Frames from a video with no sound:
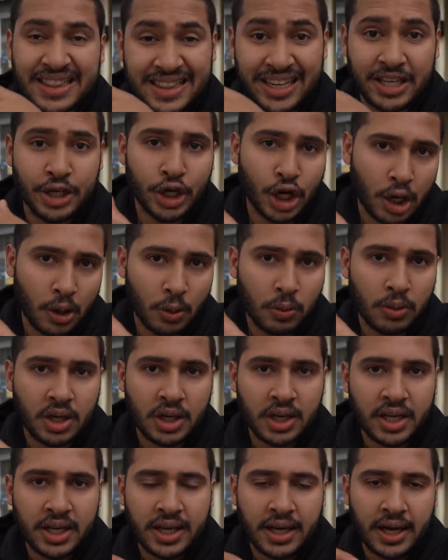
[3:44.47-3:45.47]
that they know.
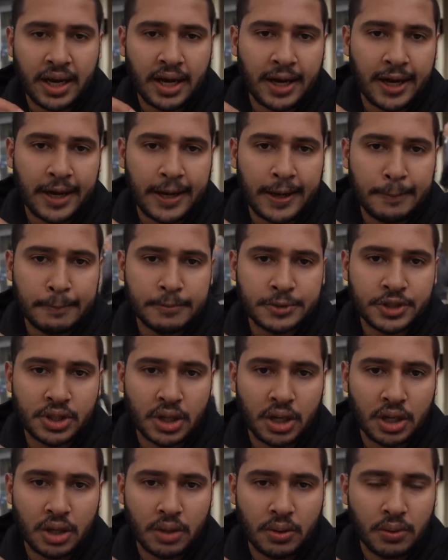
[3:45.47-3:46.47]
Um,
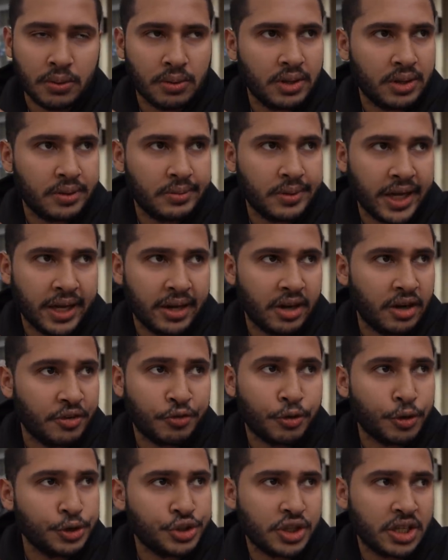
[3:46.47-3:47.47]
so, and
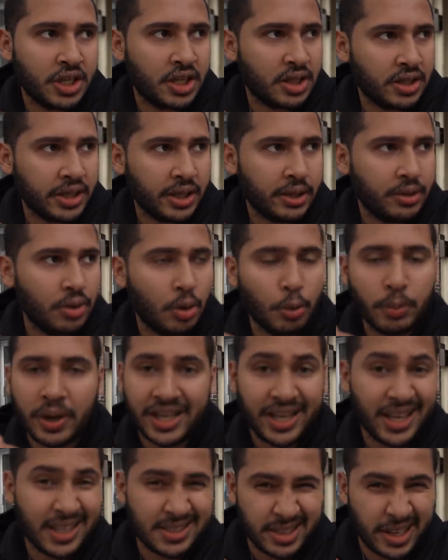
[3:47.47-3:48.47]
unfortunately,
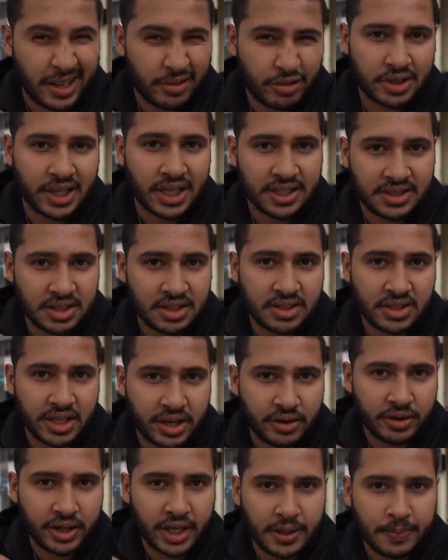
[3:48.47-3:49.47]
nobody has advertised this
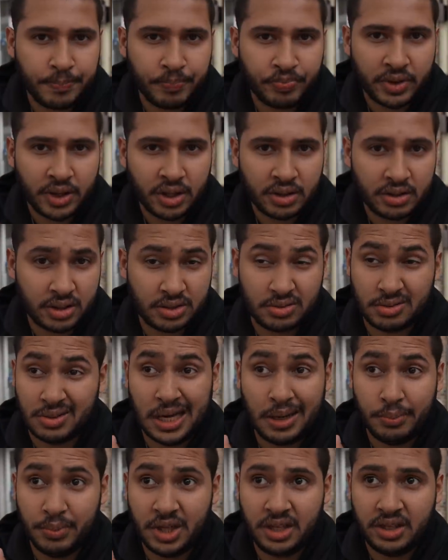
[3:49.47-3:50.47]
area. There's
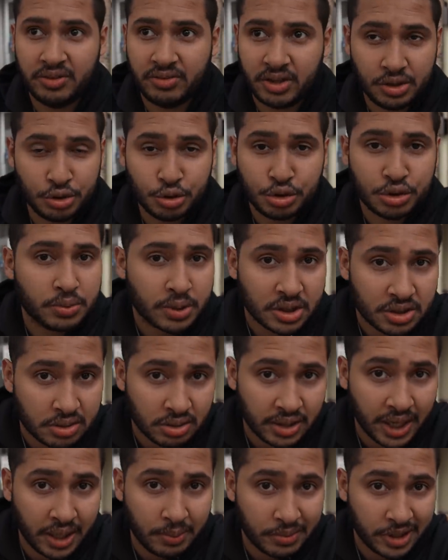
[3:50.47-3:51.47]
not many even YouTubers
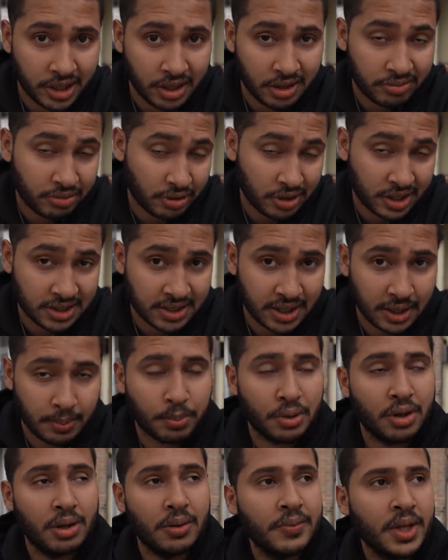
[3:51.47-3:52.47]
who came here, for
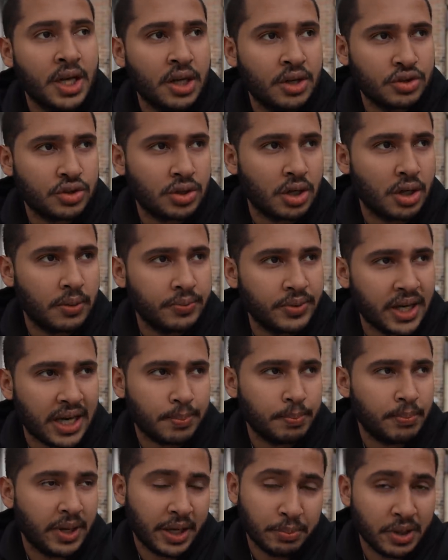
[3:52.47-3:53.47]
example. So
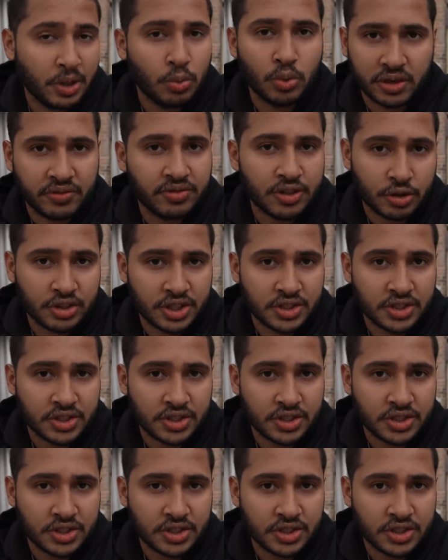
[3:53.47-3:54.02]
that might be one of the